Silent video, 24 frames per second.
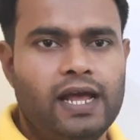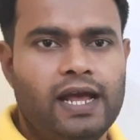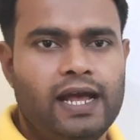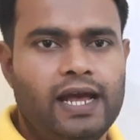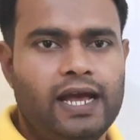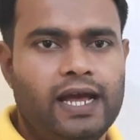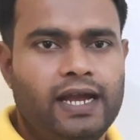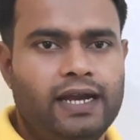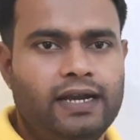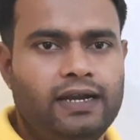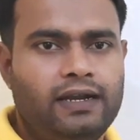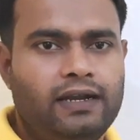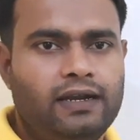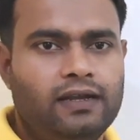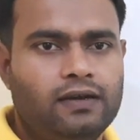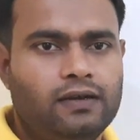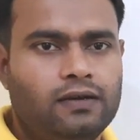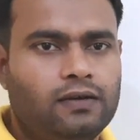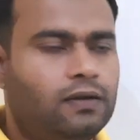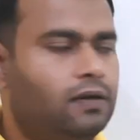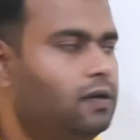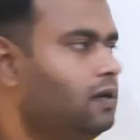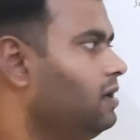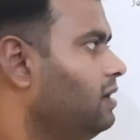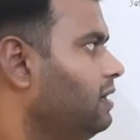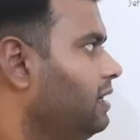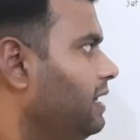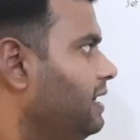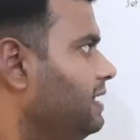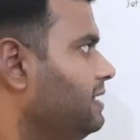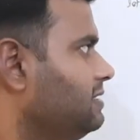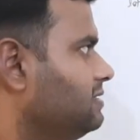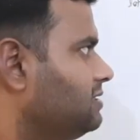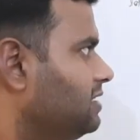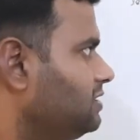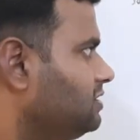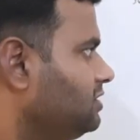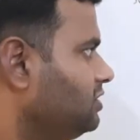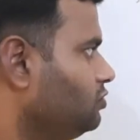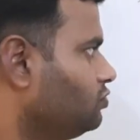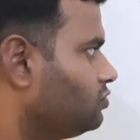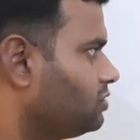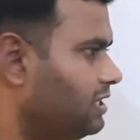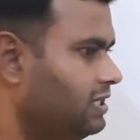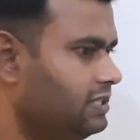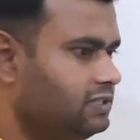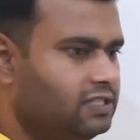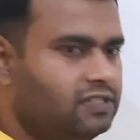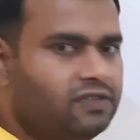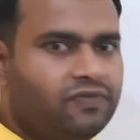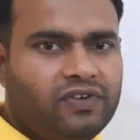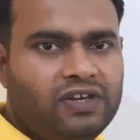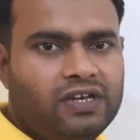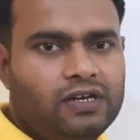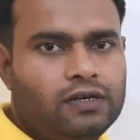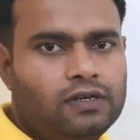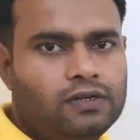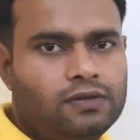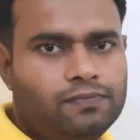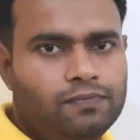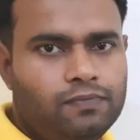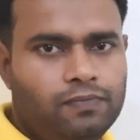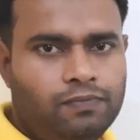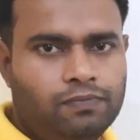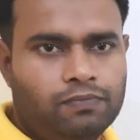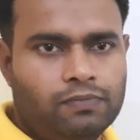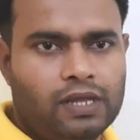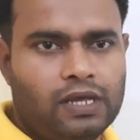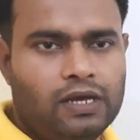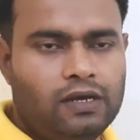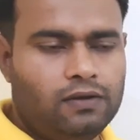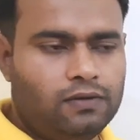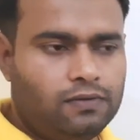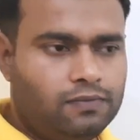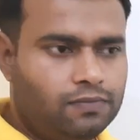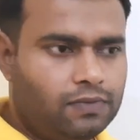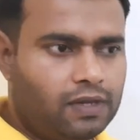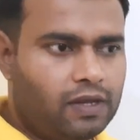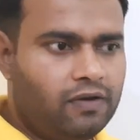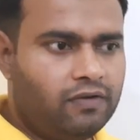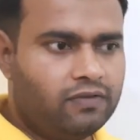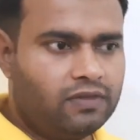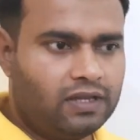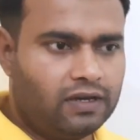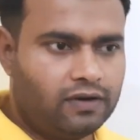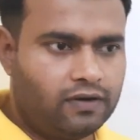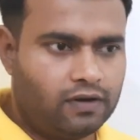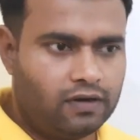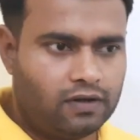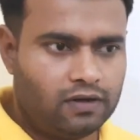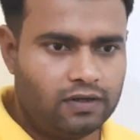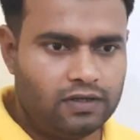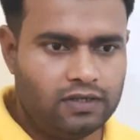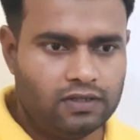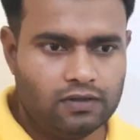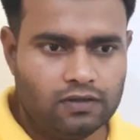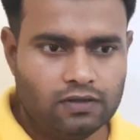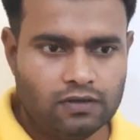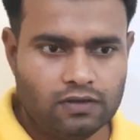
and in such use cases where the